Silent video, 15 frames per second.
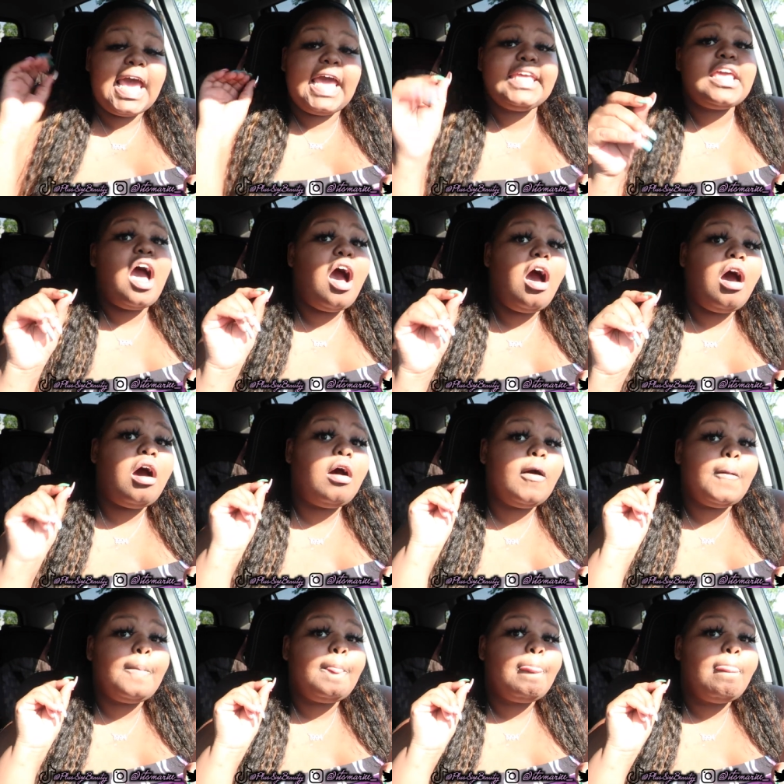And y'all,
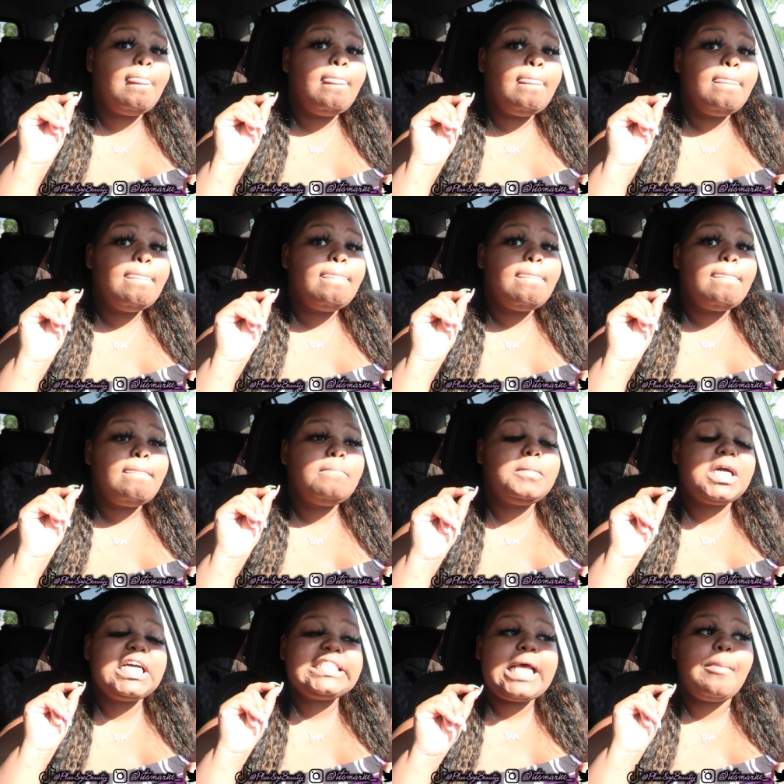
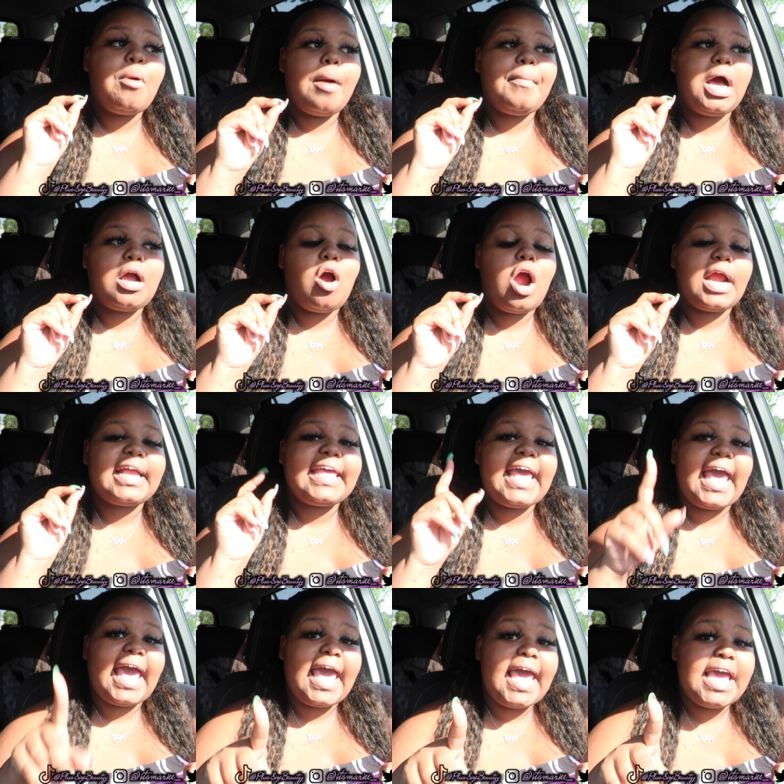because I bought my car
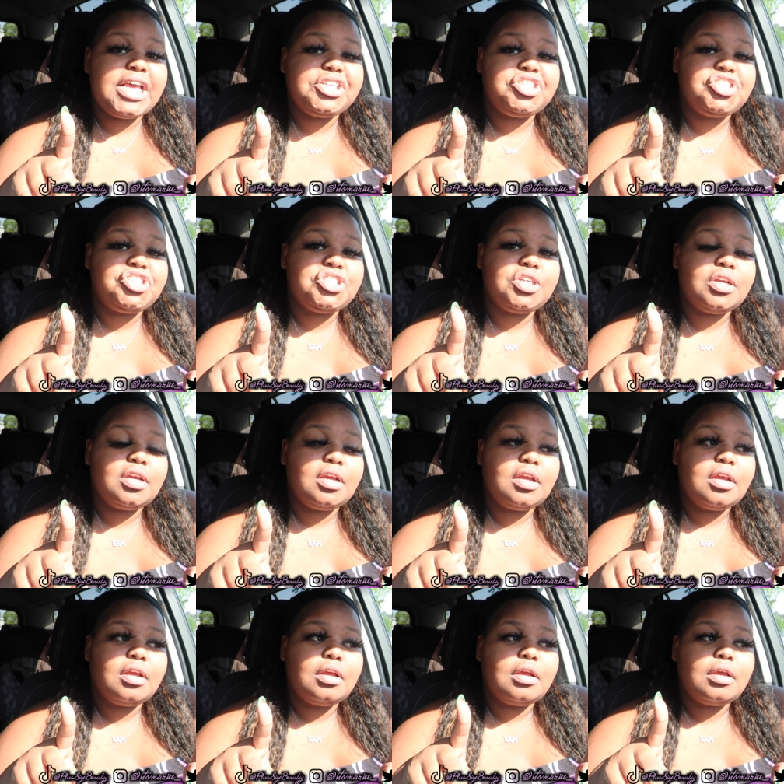cash,
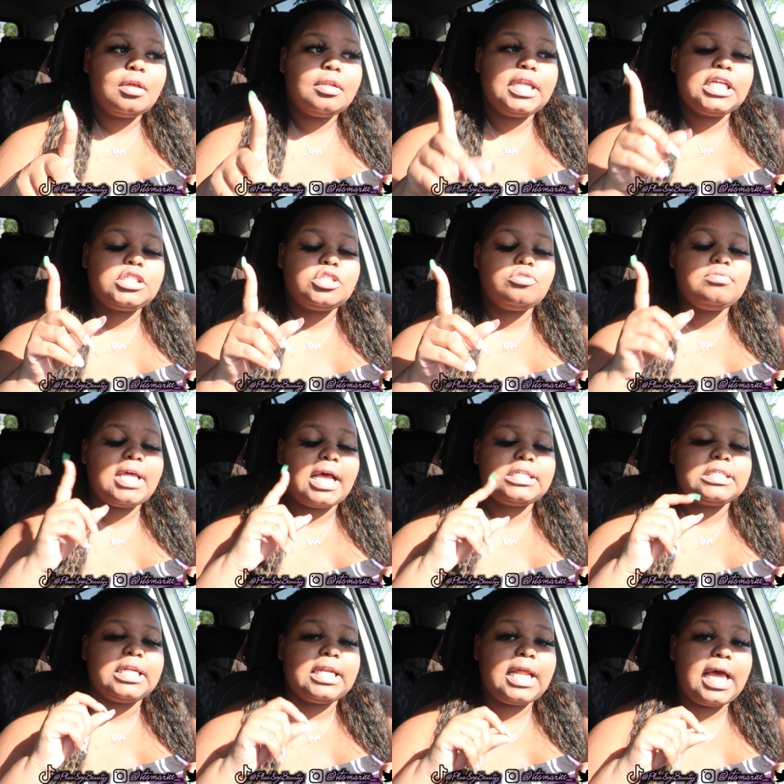that
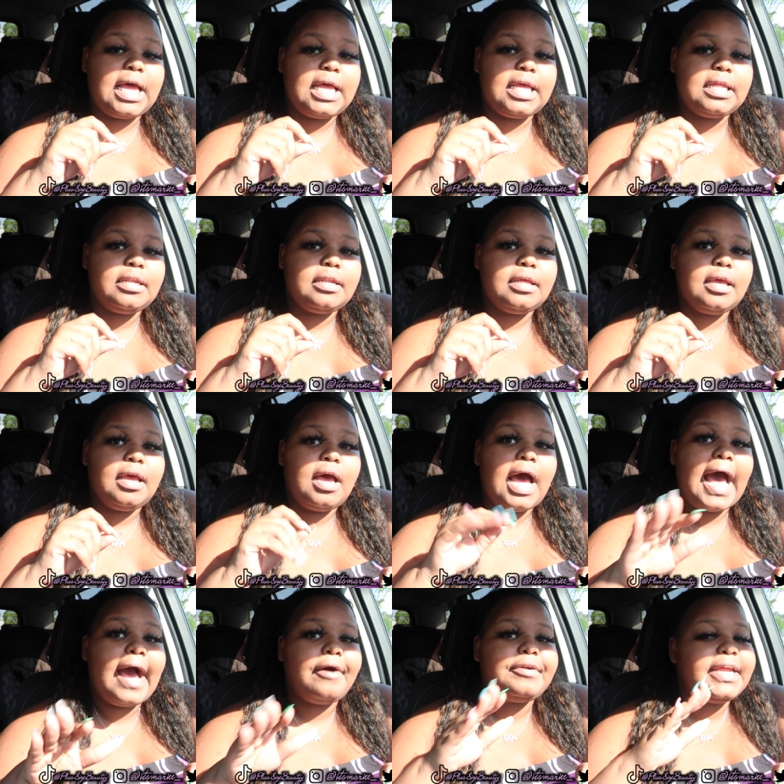2009, I
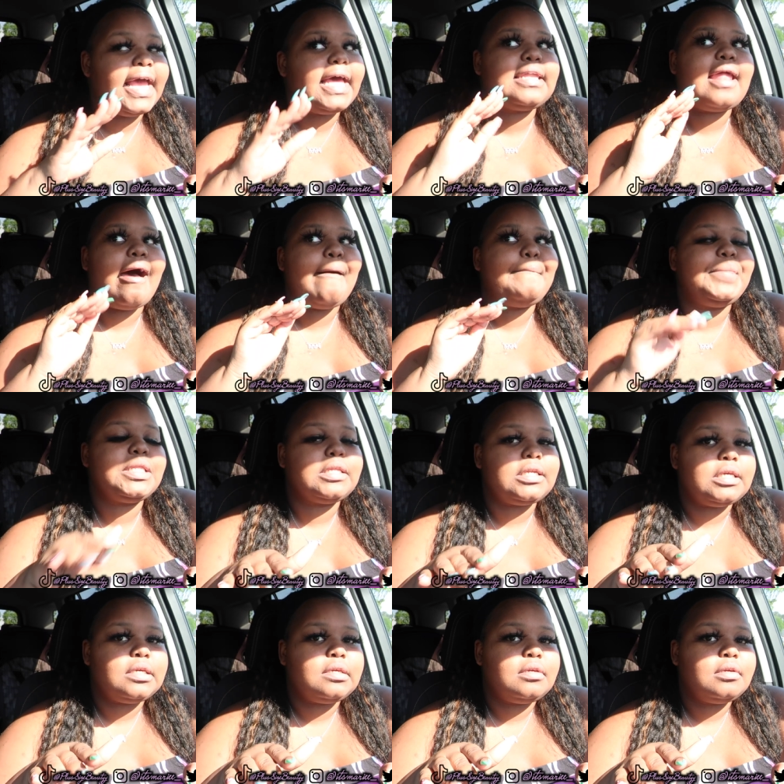only had
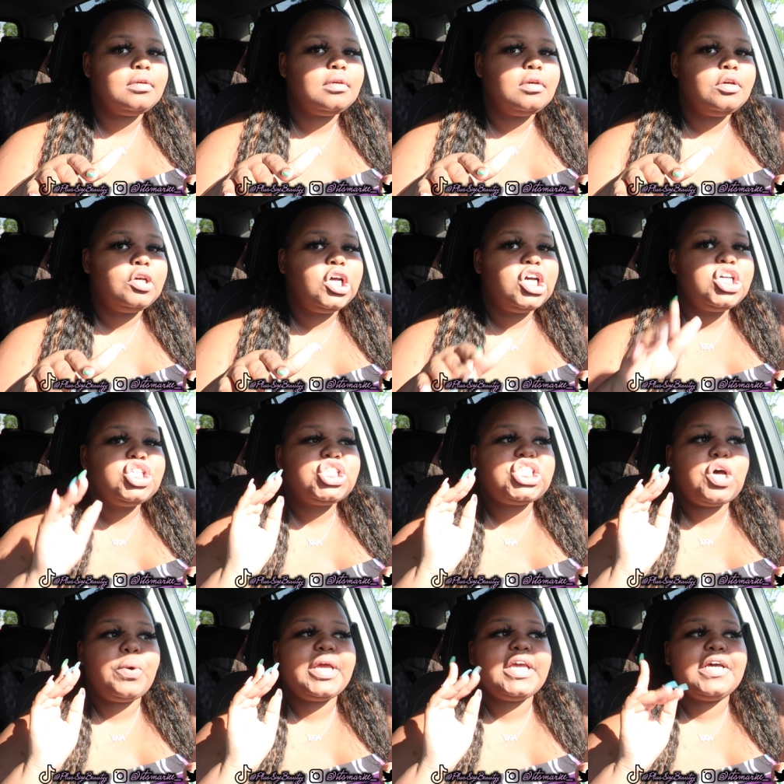liability.
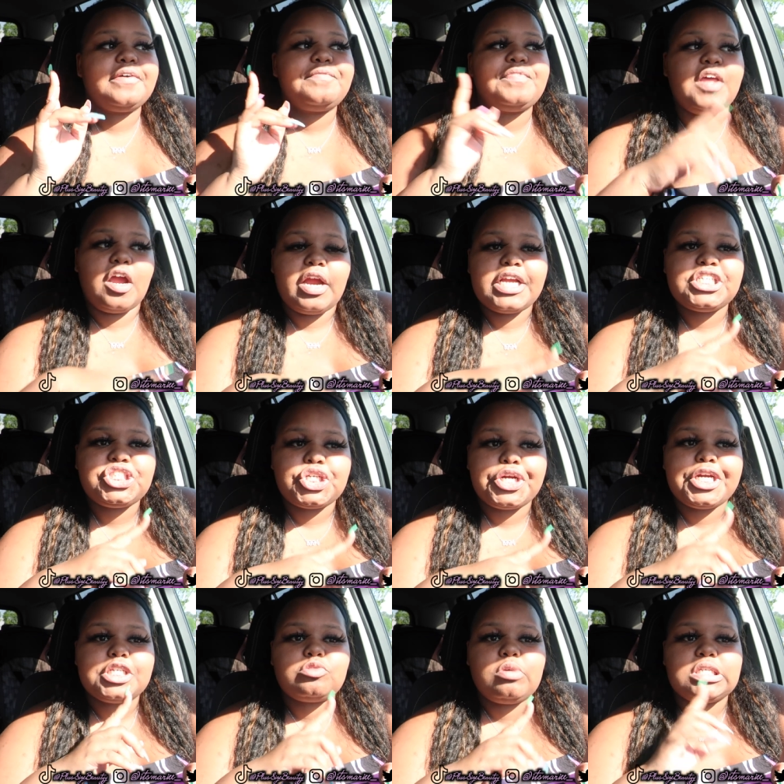So if their
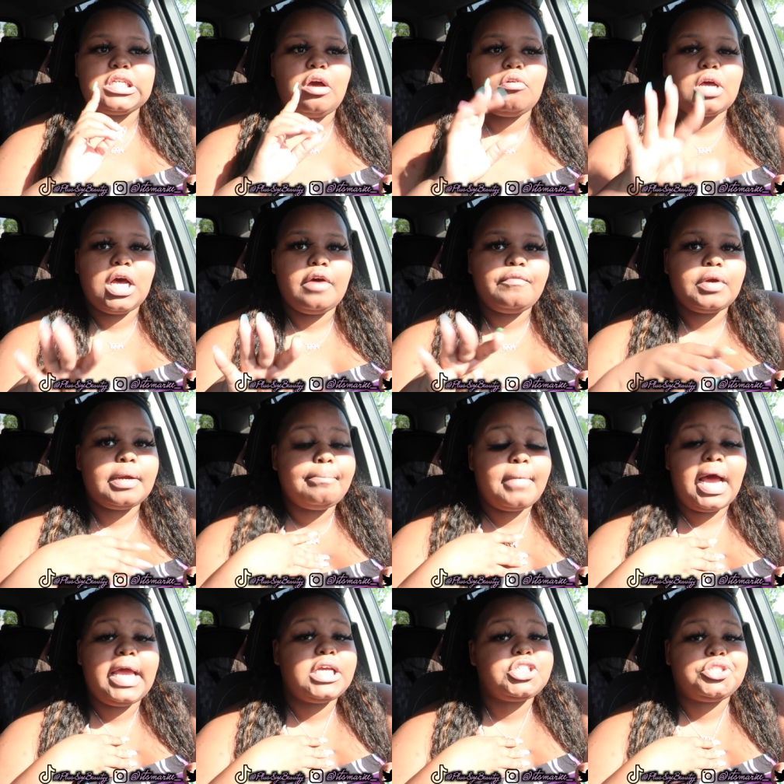insurance wasn't gonna cover it,
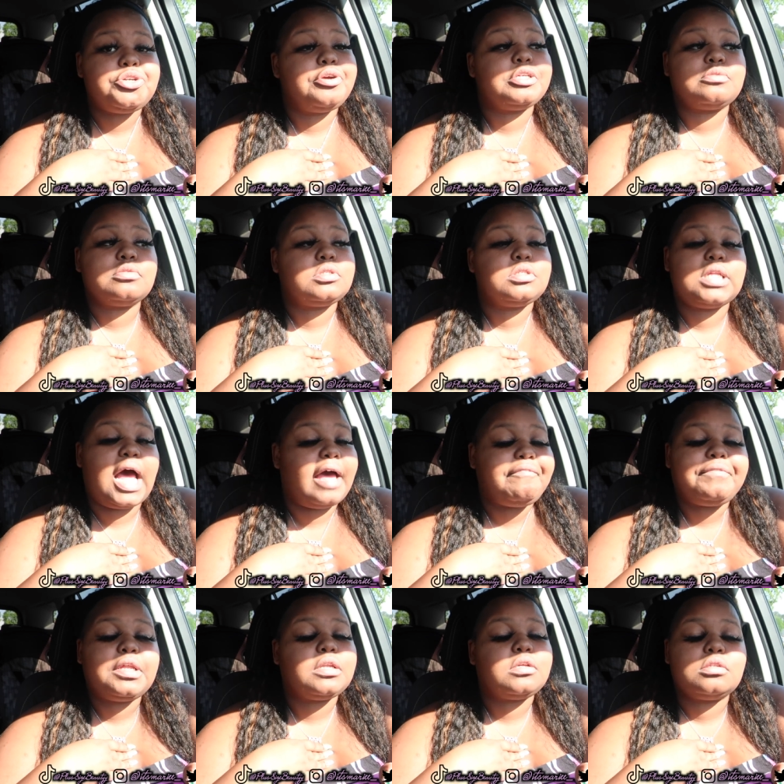my insurance was
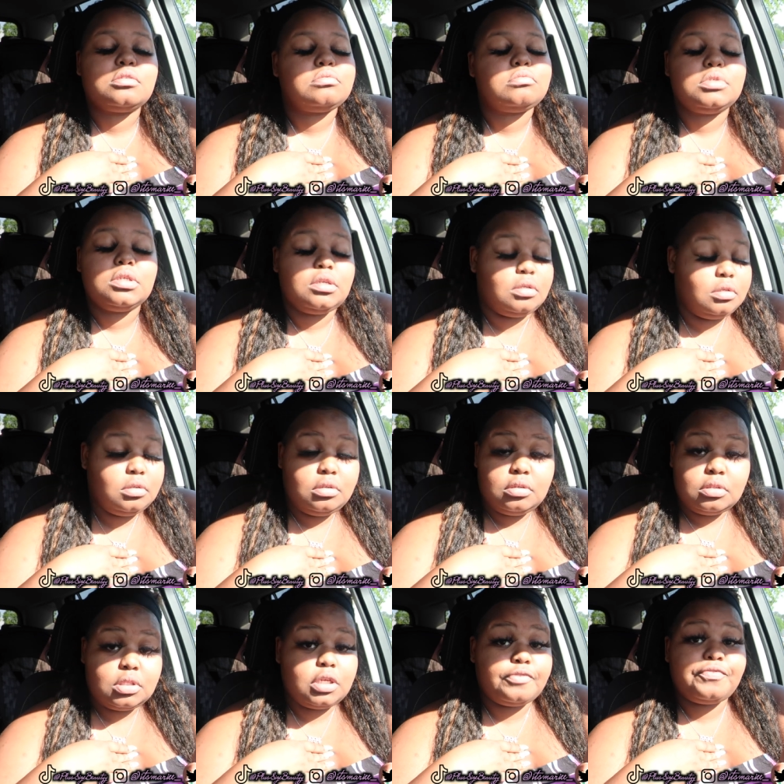not finna,
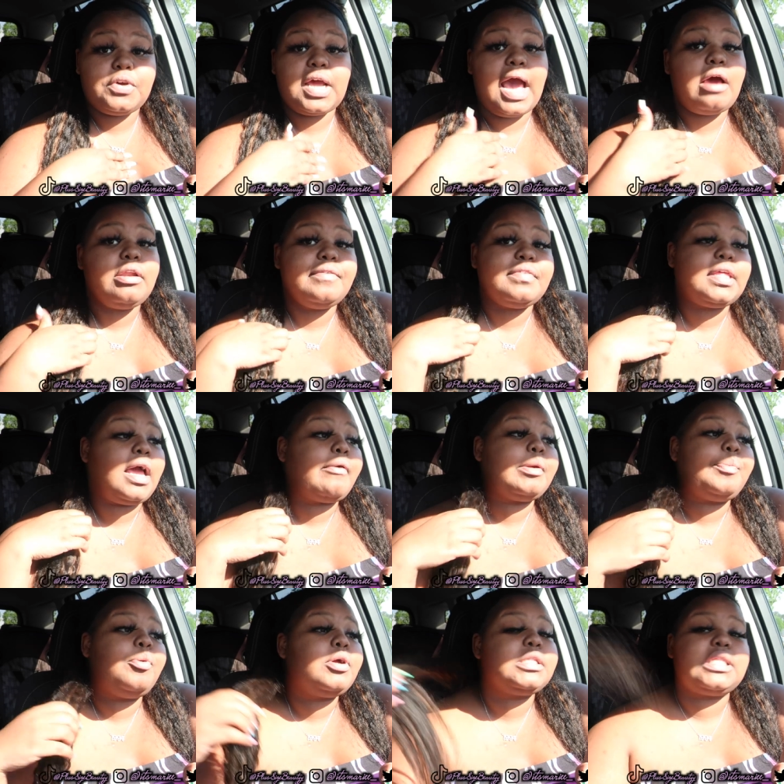the fuck? I don't even think I
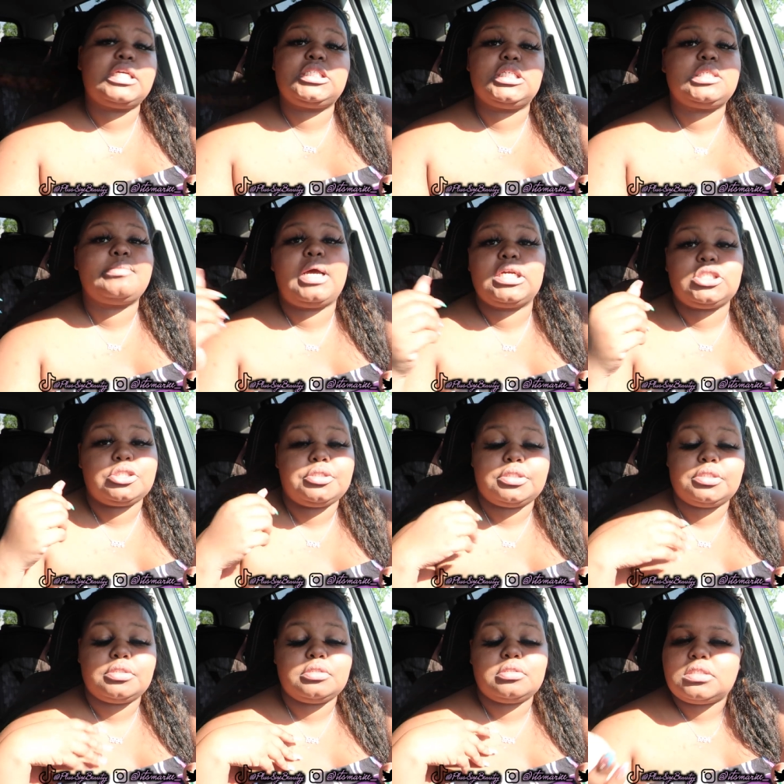reported that shit to my
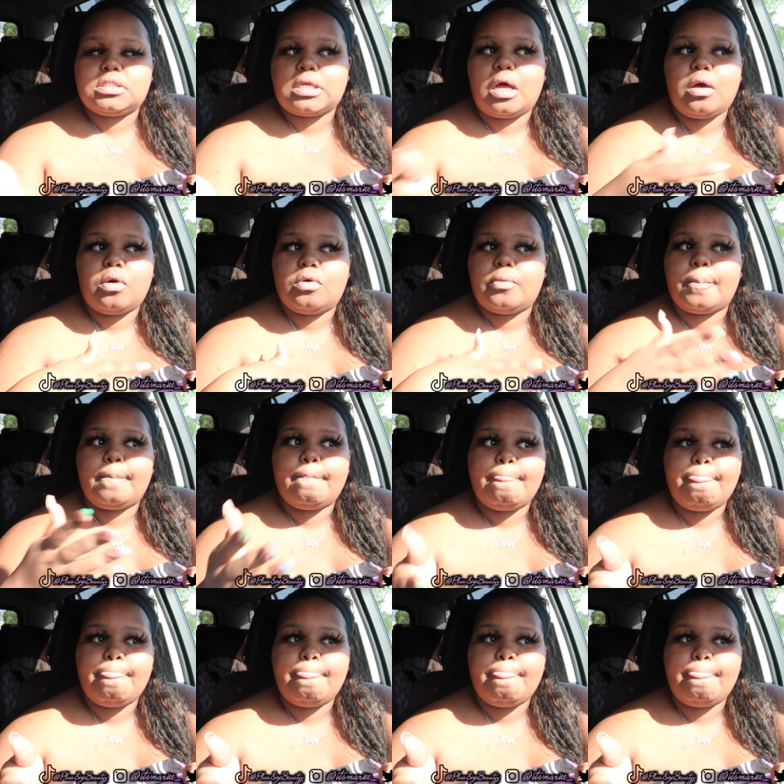insurance. So